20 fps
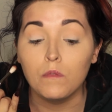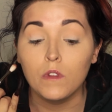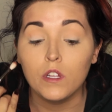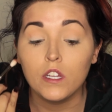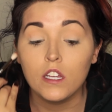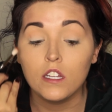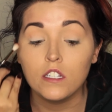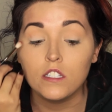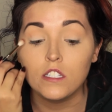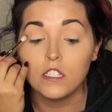
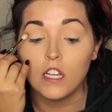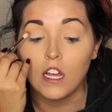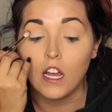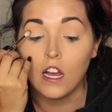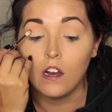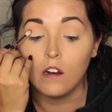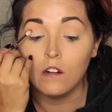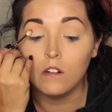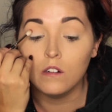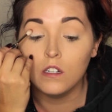looking
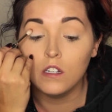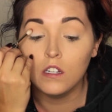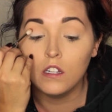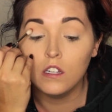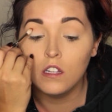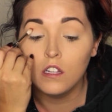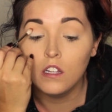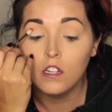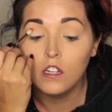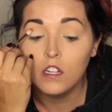down
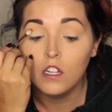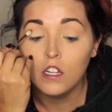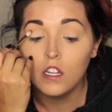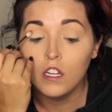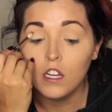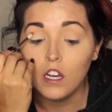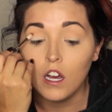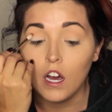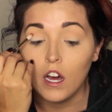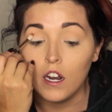
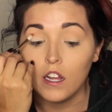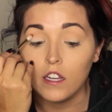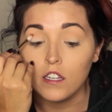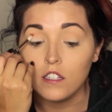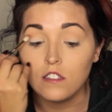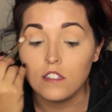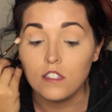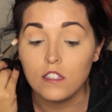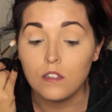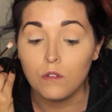and I
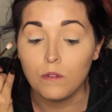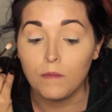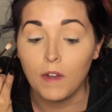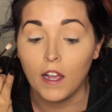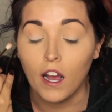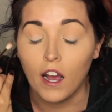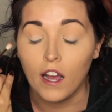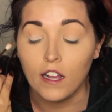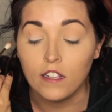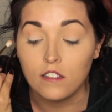can see where my
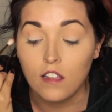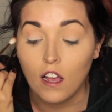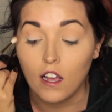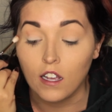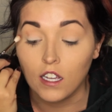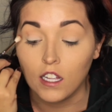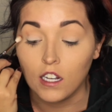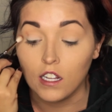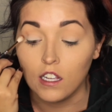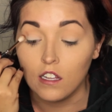eye
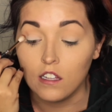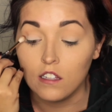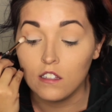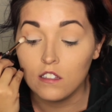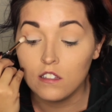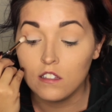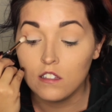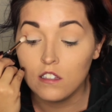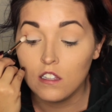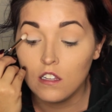socket
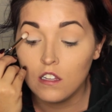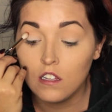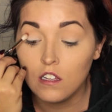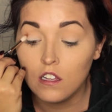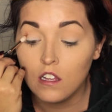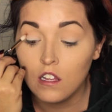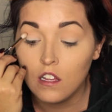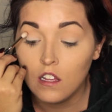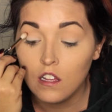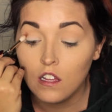is.
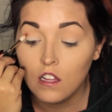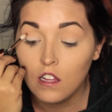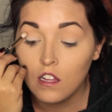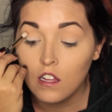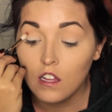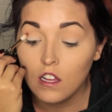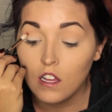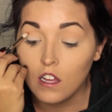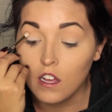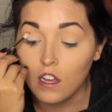
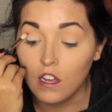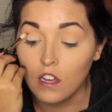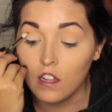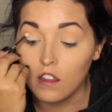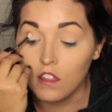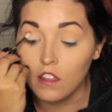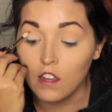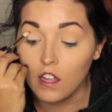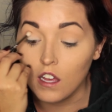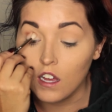
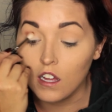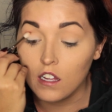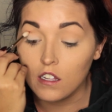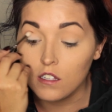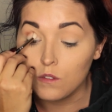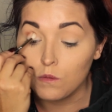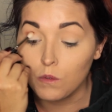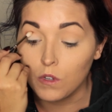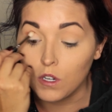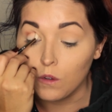And that
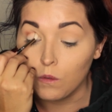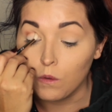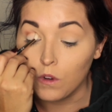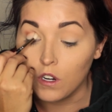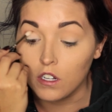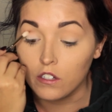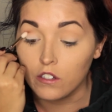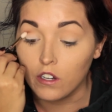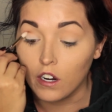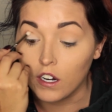is what I
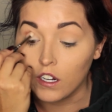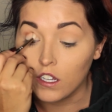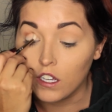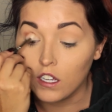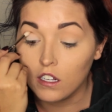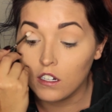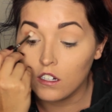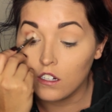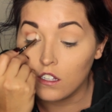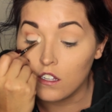want to
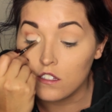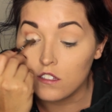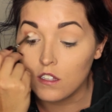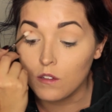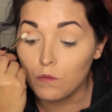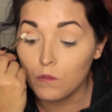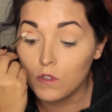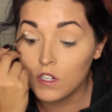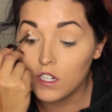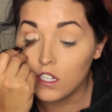darken because I
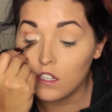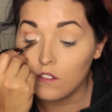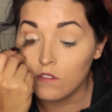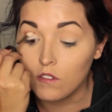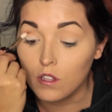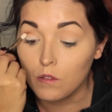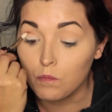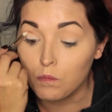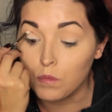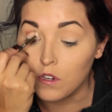want to give
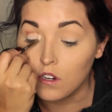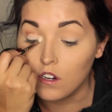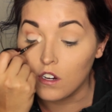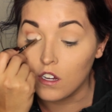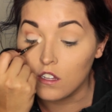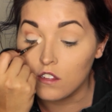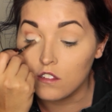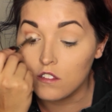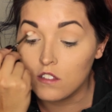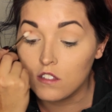the
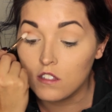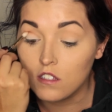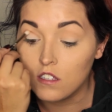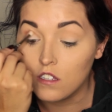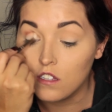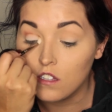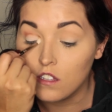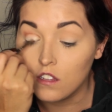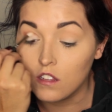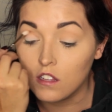appearance
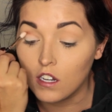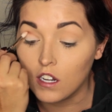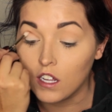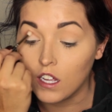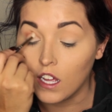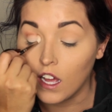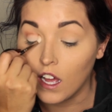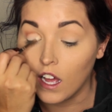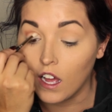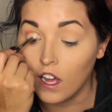that I
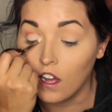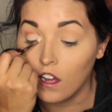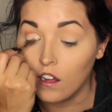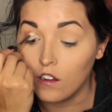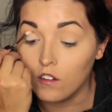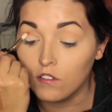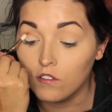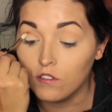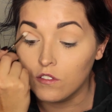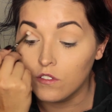
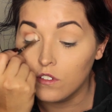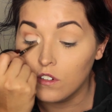have